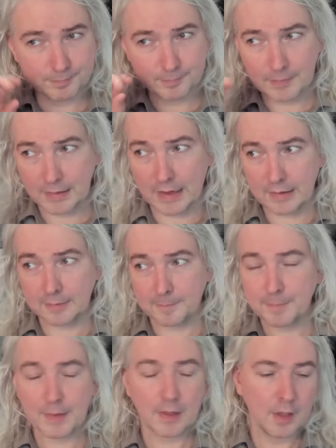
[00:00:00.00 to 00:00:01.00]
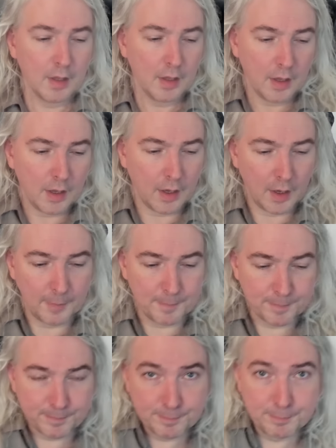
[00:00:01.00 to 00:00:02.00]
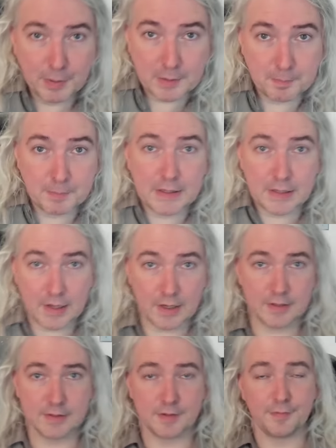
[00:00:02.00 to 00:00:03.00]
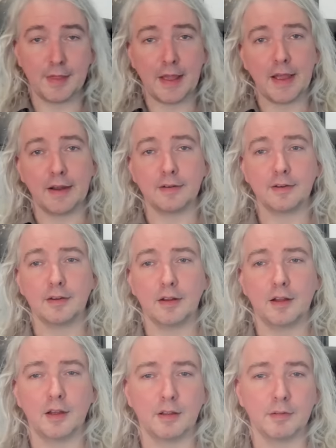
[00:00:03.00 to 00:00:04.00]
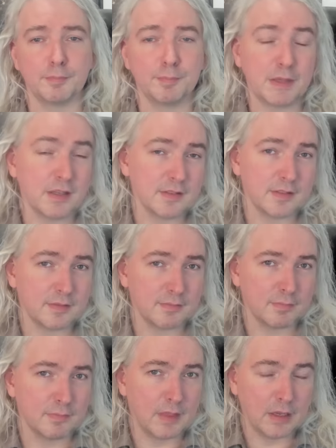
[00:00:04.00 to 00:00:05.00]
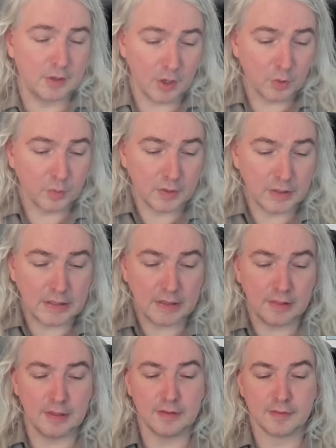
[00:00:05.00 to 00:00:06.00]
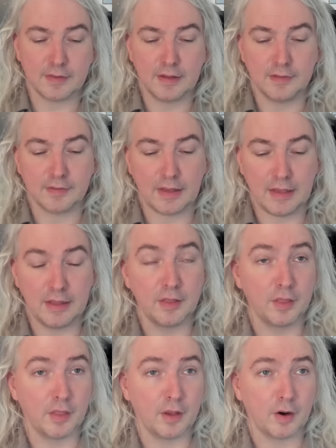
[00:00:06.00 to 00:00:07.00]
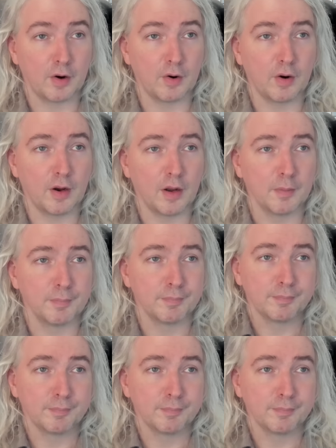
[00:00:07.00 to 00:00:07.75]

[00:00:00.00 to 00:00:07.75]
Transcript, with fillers: yet. Um, but because of that, uh, because they don't need these things in their um,